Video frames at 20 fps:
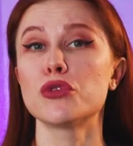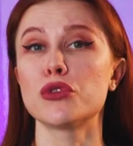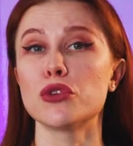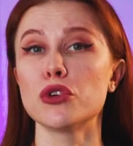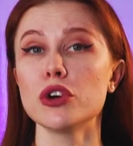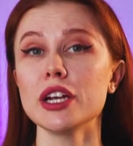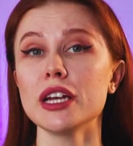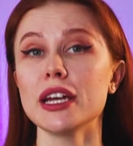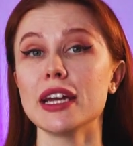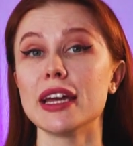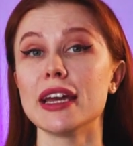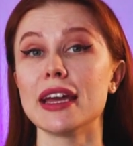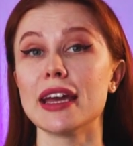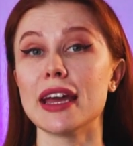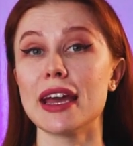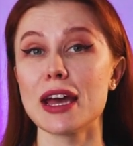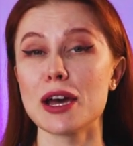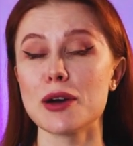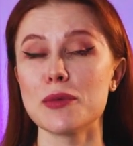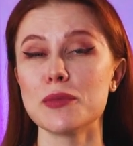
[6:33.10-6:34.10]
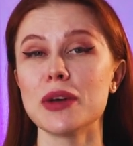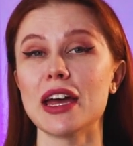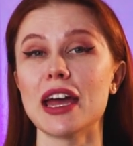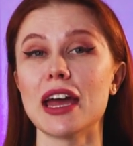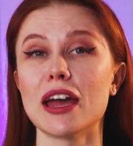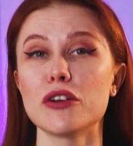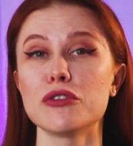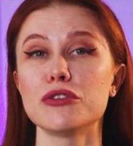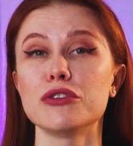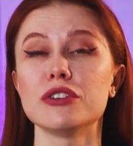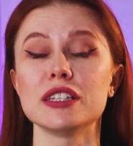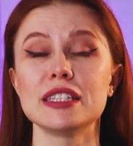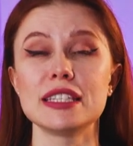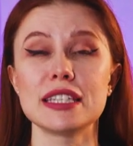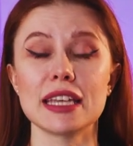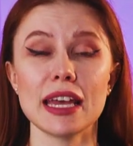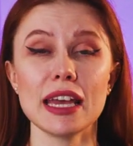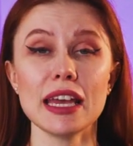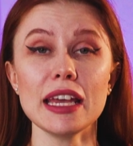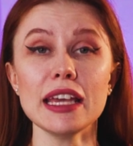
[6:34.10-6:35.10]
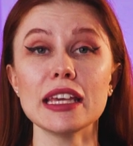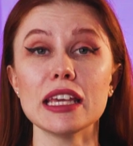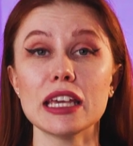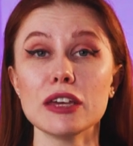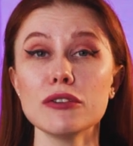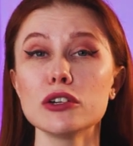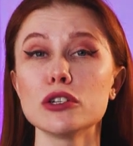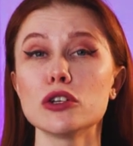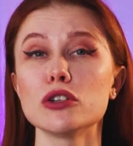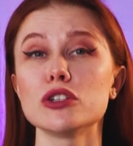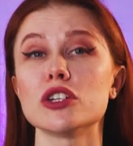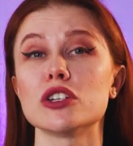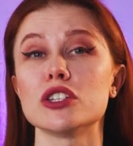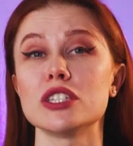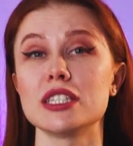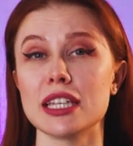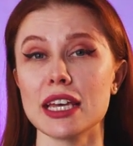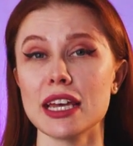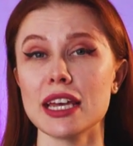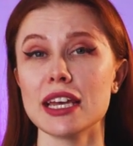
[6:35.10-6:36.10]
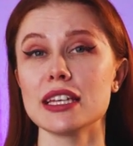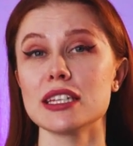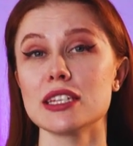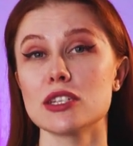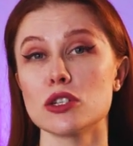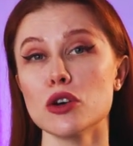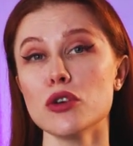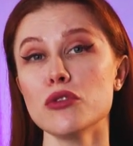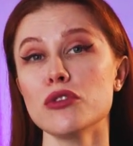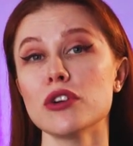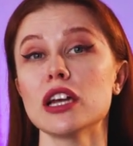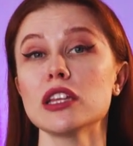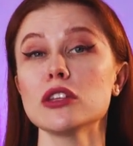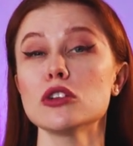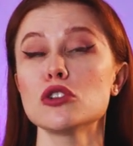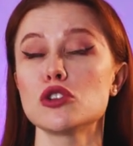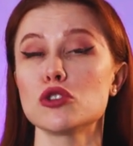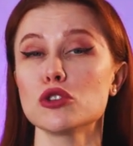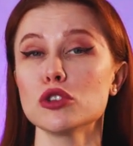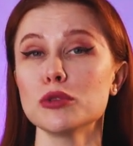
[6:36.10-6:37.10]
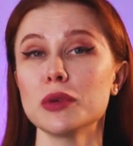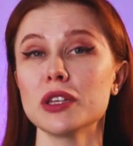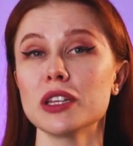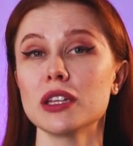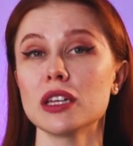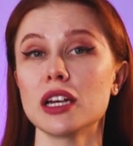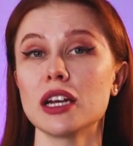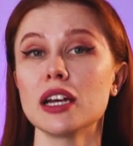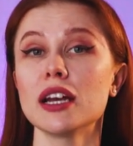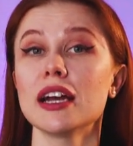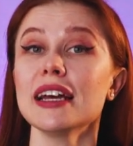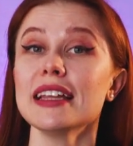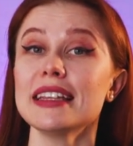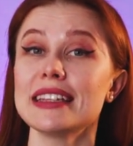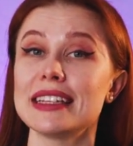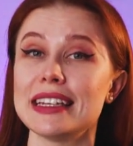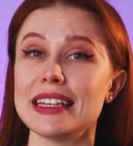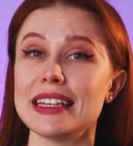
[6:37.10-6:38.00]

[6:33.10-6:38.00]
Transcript: 4 a.m. every day, even on your days off, and you should be there at